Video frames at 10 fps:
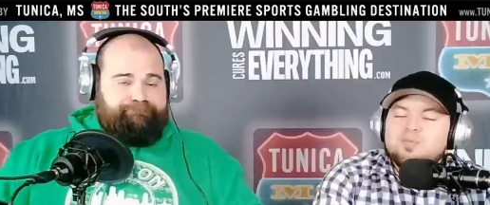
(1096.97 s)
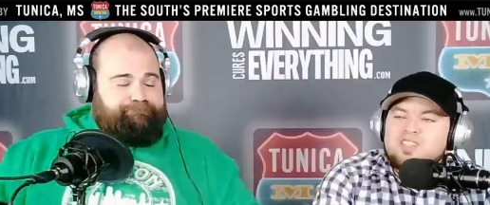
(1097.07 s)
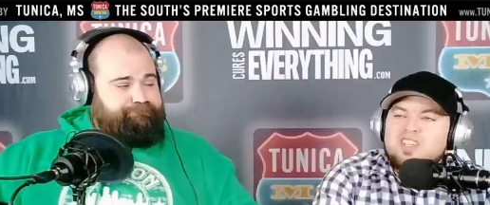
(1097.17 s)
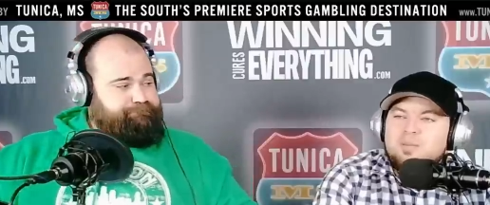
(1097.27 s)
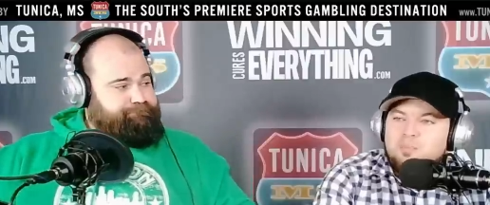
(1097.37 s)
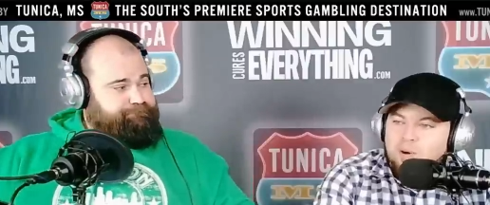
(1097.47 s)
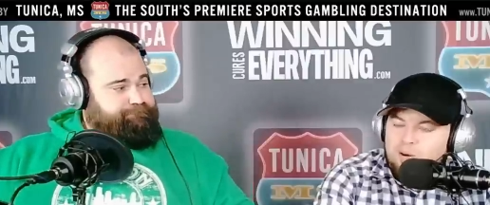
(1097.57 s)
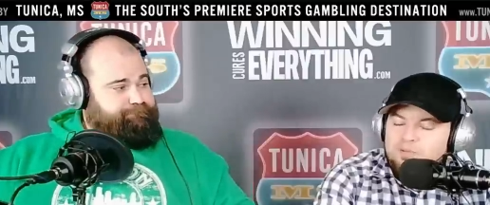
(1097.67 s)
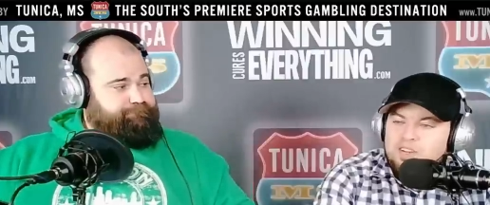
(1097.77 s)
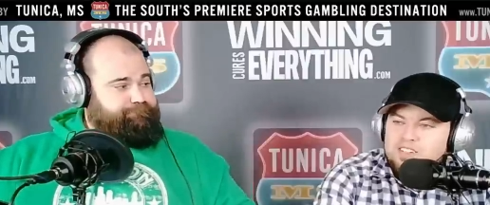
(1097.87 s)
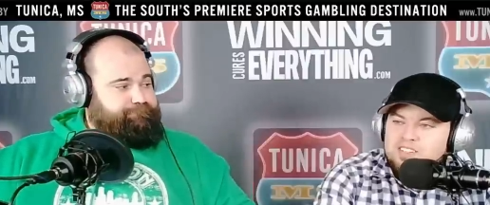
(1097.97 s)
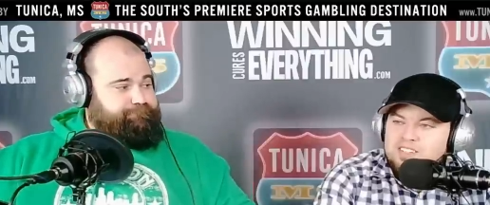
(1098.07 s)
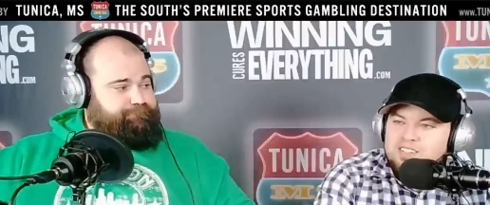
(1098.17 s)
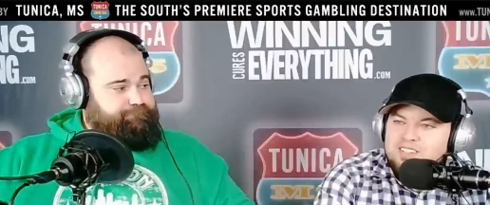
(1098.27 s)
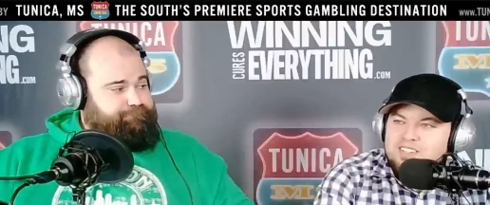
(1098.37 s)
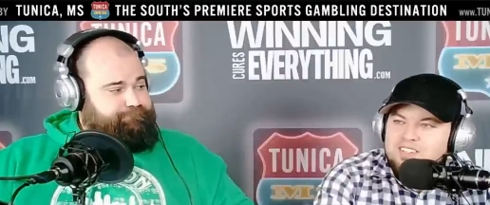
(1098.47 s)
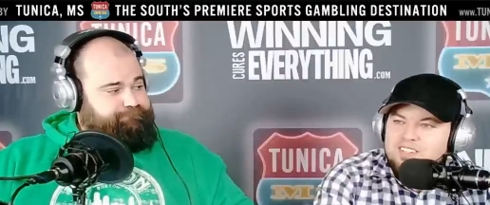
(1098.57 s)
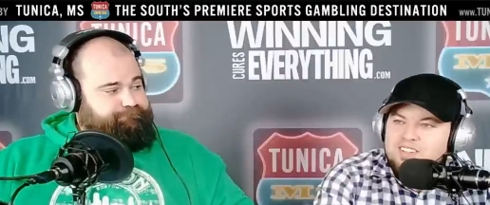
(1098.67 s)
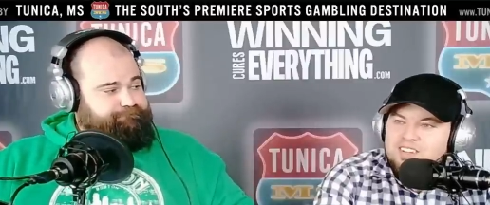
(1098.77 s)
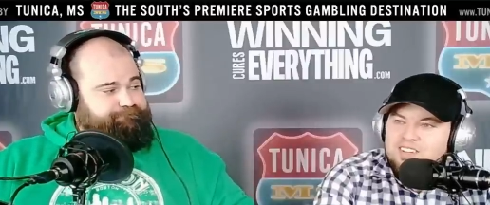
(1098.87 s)
Speaker 1: was the perfect
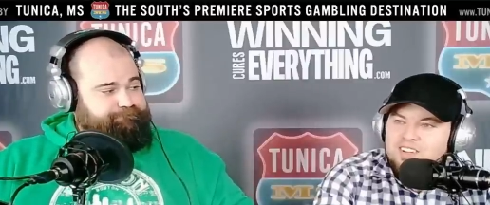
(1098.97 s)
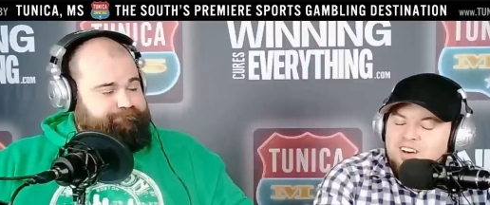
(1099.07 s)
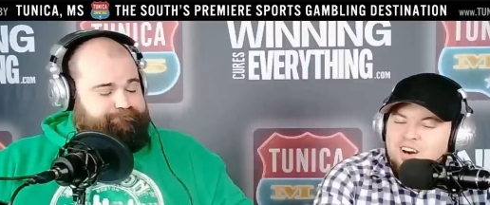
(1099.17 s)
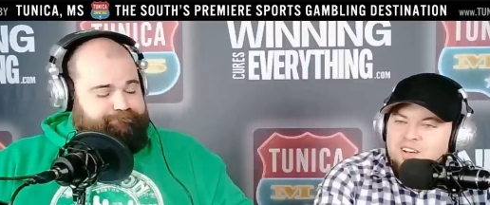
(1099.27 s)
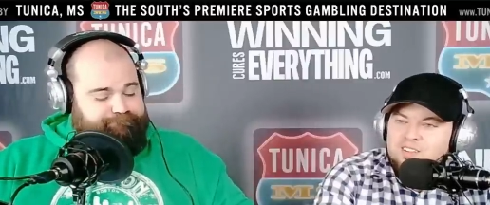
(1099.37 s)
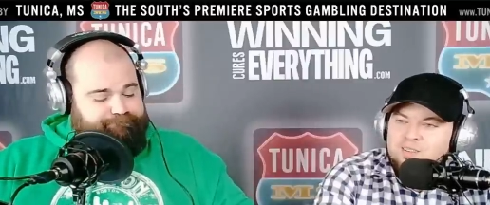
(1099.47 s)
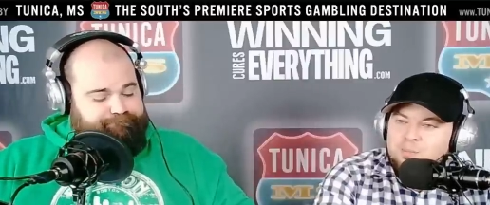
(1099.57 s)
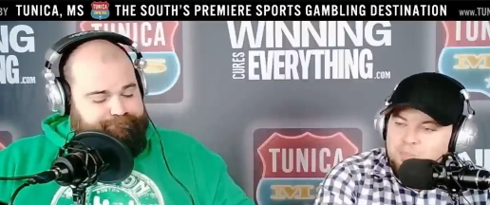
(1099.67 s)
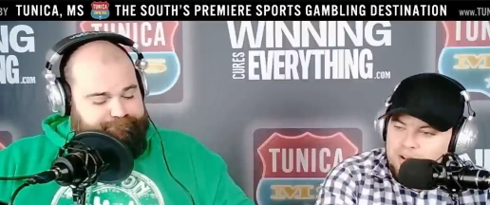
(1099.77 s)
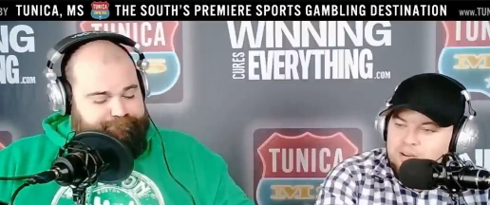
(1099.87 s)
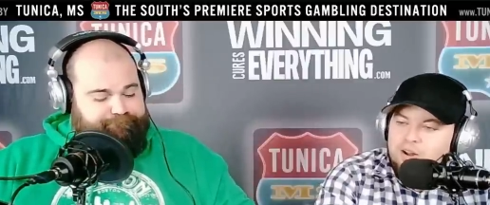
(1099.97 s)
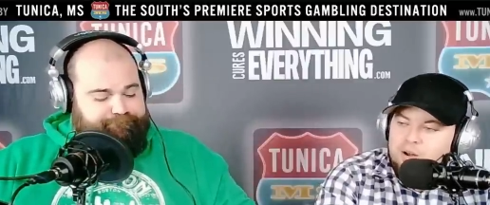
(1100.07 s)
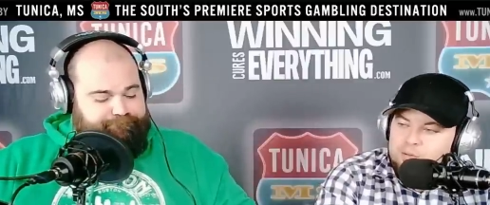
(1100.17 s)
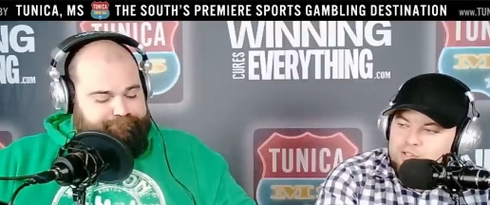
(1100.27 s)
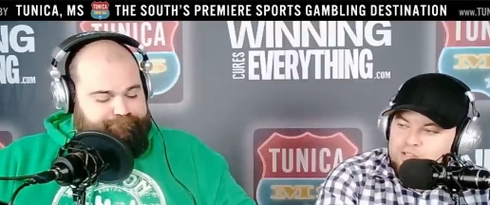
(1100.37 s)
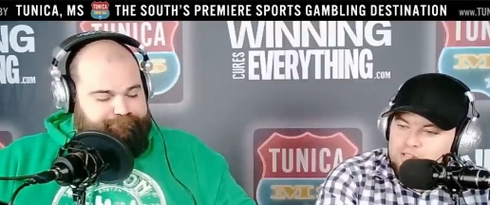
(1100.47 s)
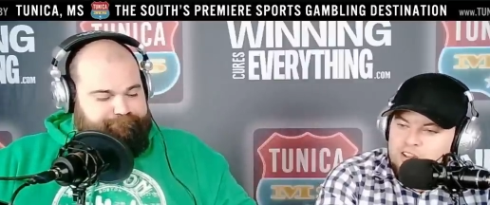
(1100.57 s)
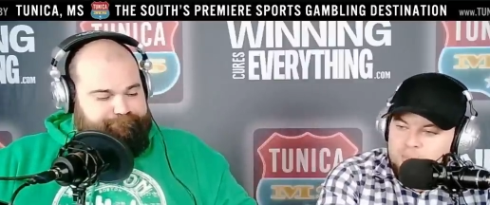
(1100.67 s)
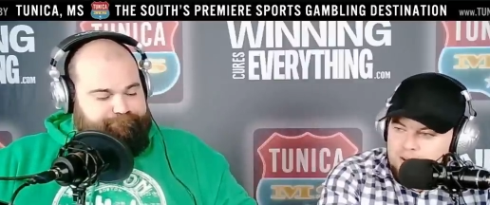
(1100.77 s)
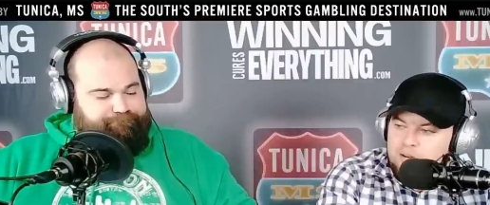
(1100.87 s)
uh, better coach
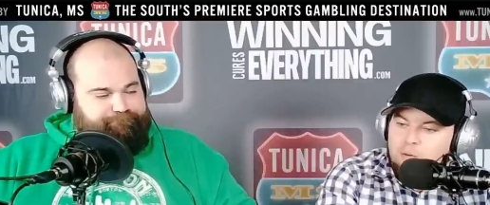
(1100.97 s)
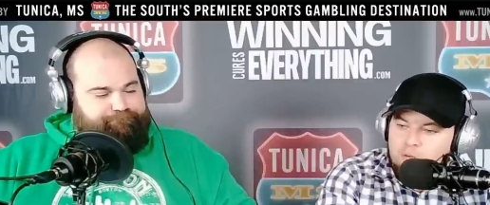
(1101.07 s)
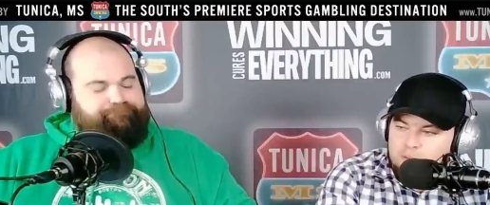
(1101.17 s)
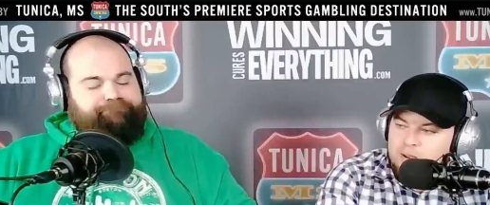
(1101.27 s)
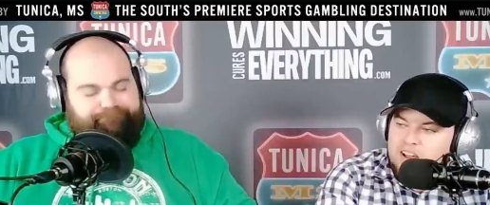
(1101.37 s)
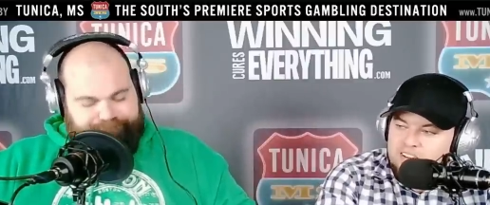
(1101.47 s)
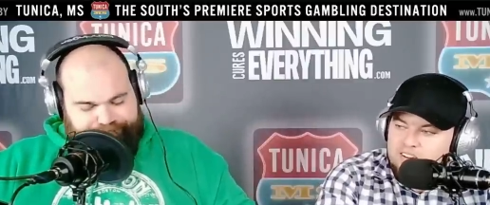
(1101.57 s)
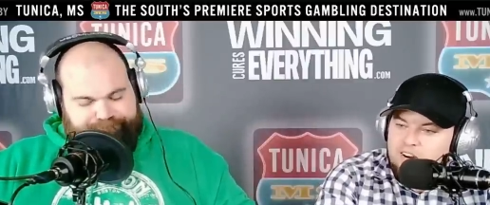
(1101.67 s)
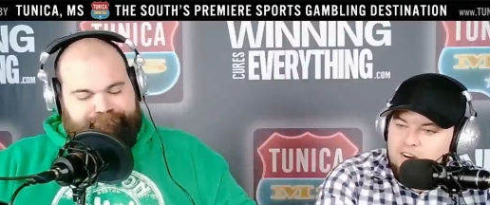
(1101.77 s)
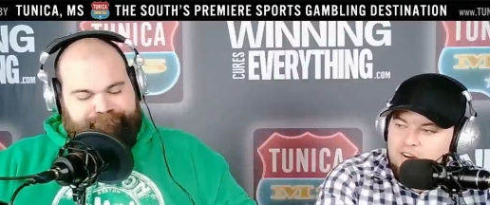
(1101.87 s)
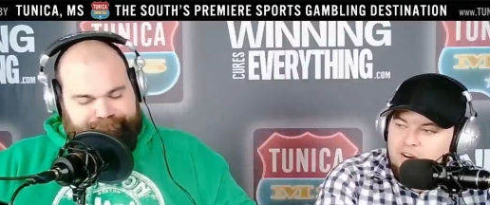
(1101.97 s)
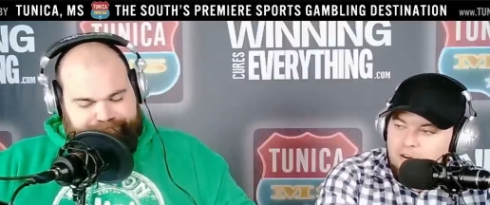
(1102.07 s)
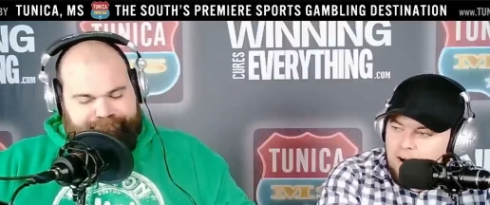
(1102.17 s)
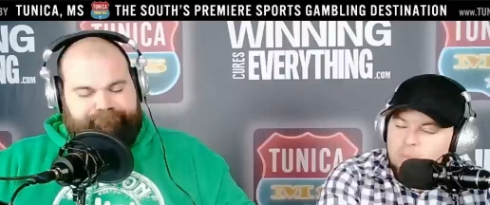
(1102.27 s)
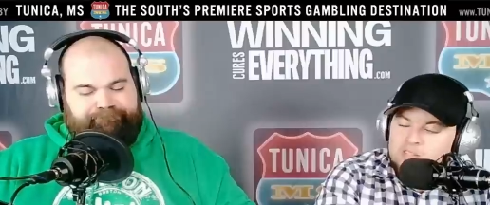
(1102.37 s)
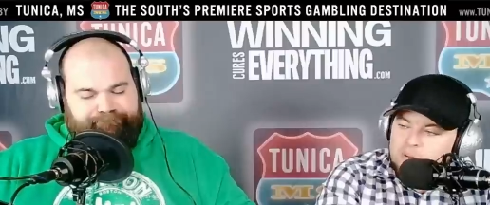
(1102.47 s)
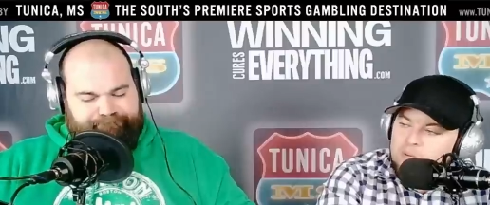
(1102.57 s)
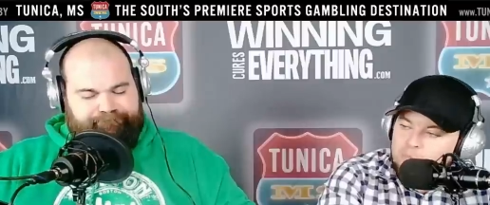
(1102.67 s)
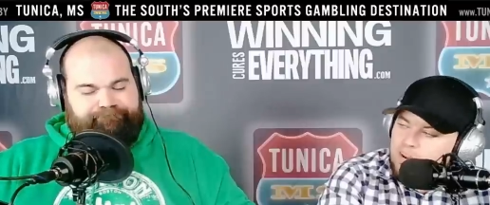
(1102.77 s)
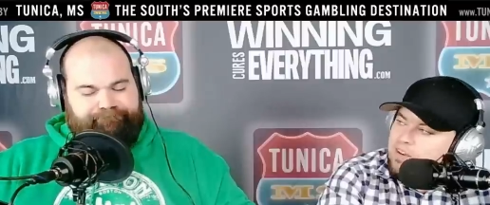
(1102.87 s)
and better quarterback are always
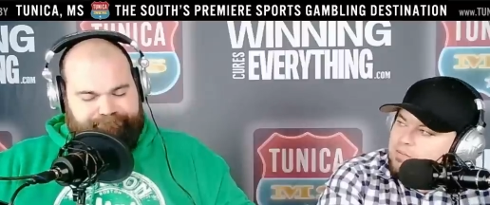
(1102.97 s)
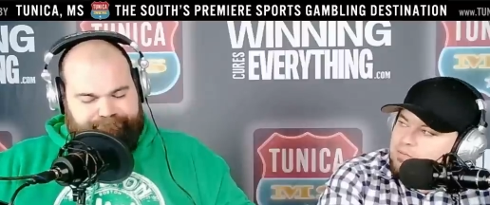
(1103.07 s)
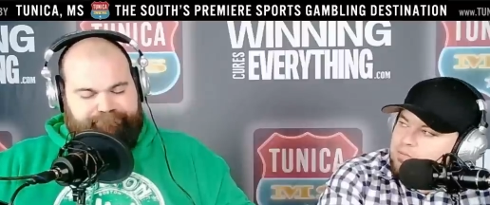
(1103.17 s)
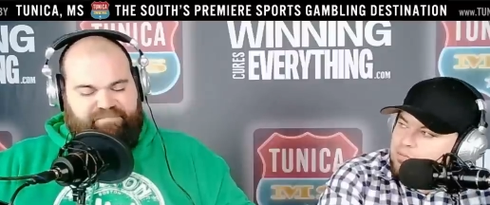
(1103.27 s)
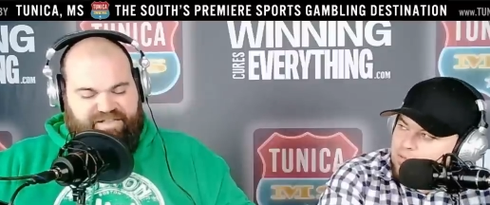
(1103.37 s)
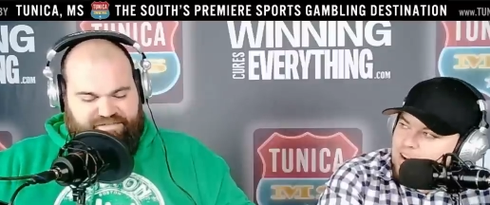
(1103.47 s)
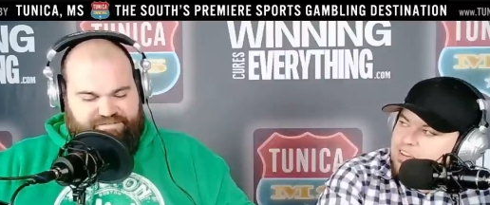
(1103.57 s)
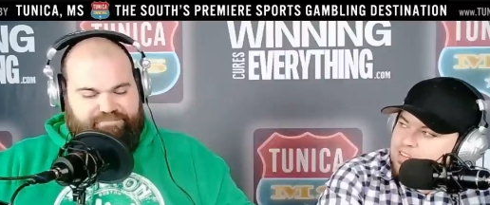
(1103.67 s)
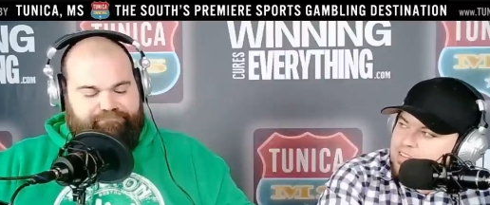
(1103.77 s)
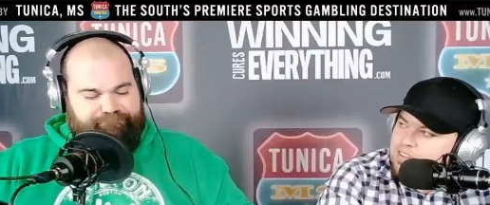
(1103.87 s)
going to win, right? Yes.